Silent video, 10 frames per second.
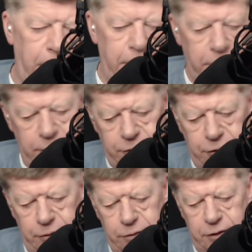could
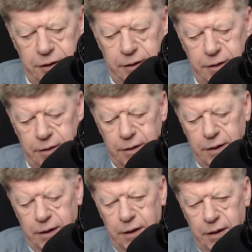use here.
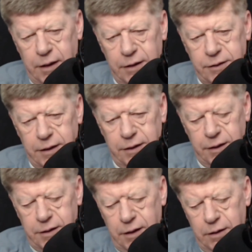It's a
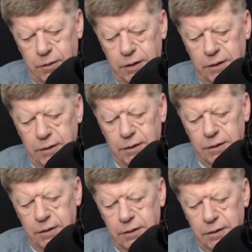Nokia
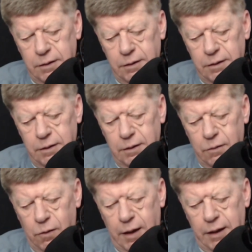
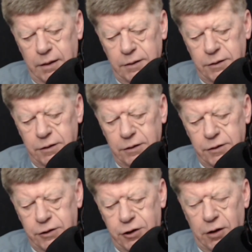wireless
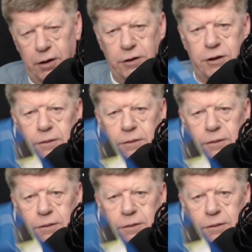charging